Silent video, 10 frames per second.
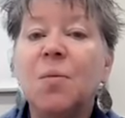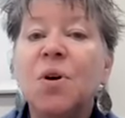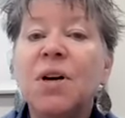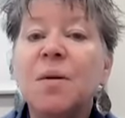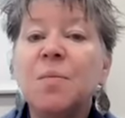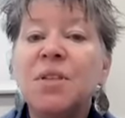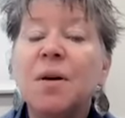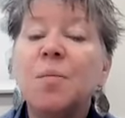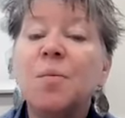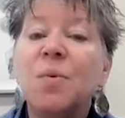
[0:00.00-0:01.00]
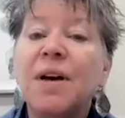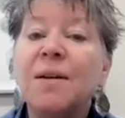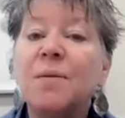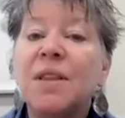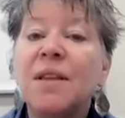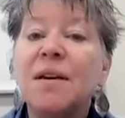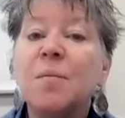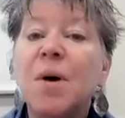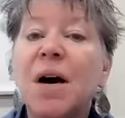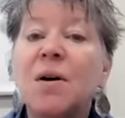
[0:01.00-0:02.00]
What comes up when we think
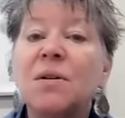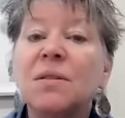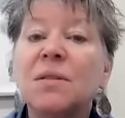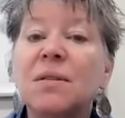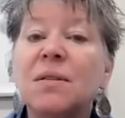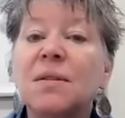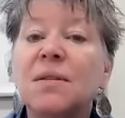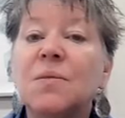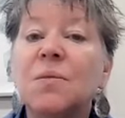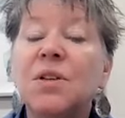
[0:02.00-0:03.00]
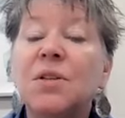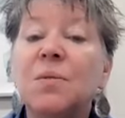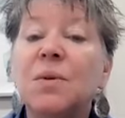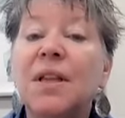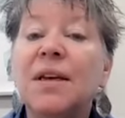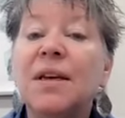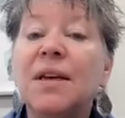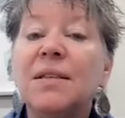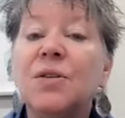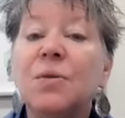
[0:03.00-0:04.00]
about what you would like
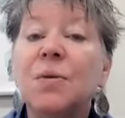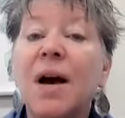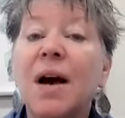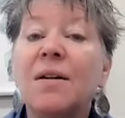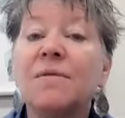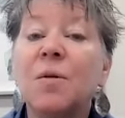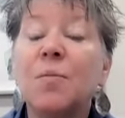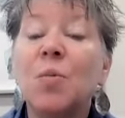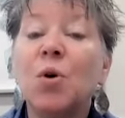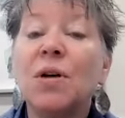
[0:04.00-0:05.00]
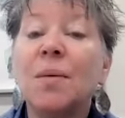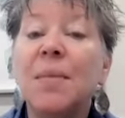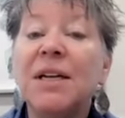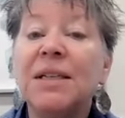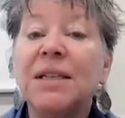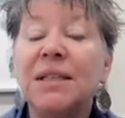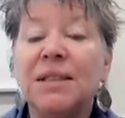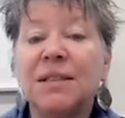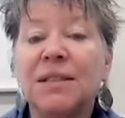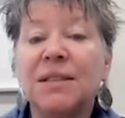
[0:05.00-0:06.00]
to have more
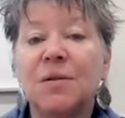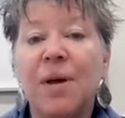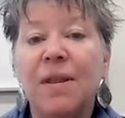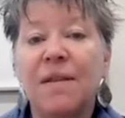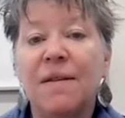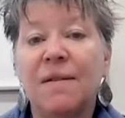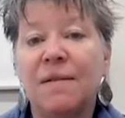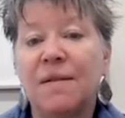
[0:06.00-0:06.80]
abundance with?